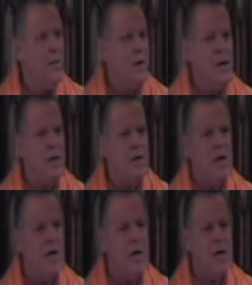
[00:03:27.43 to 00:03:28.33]
Because
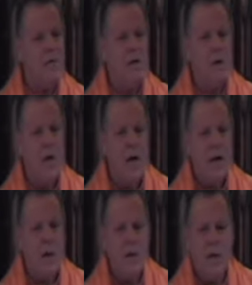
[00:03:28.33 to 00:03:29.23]
even
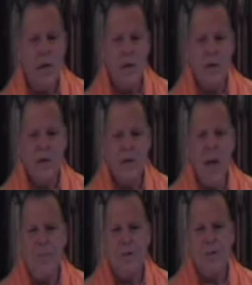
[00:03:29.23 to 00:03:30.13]
in the
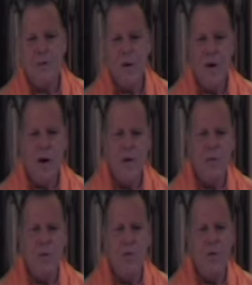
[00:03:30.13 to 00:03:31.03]
depths
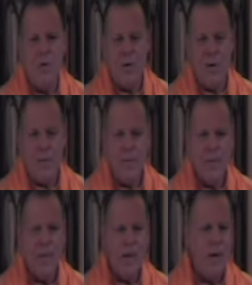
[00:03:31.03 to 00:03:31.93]
of the river,
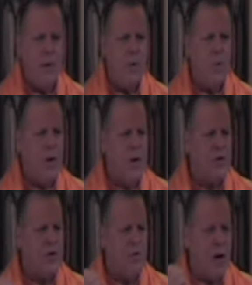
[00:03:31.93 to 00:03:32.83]
where
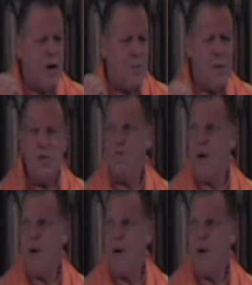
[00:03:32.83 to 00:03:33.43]
it's running most